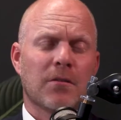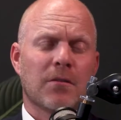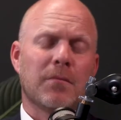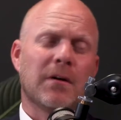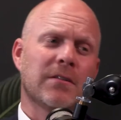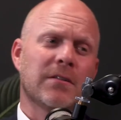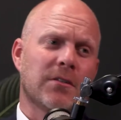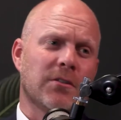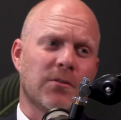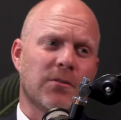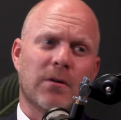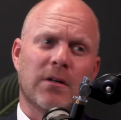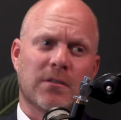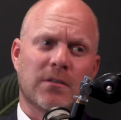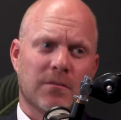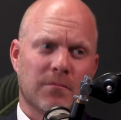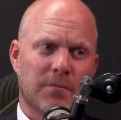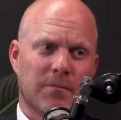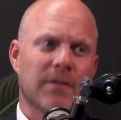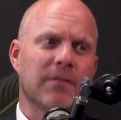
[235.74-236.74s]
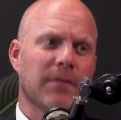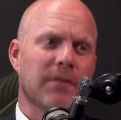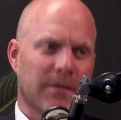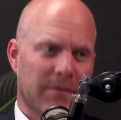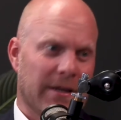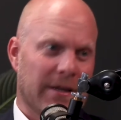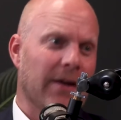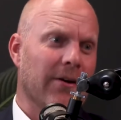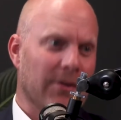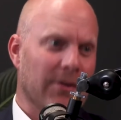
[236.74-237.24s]
not my situation, but
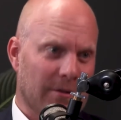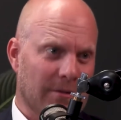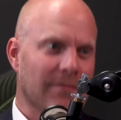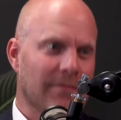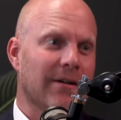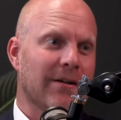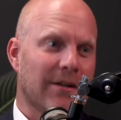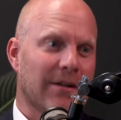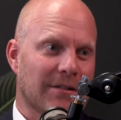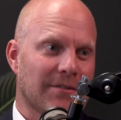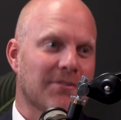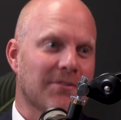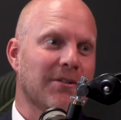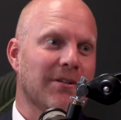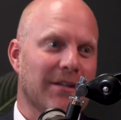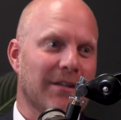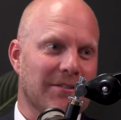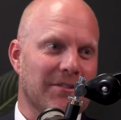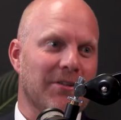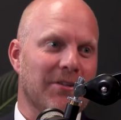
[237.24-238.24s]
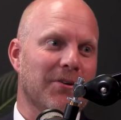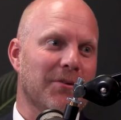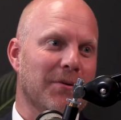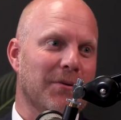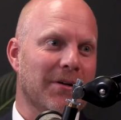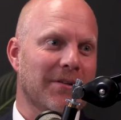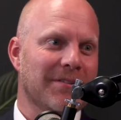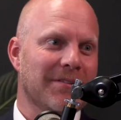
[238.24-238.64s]
carry on. I'd still like to hear about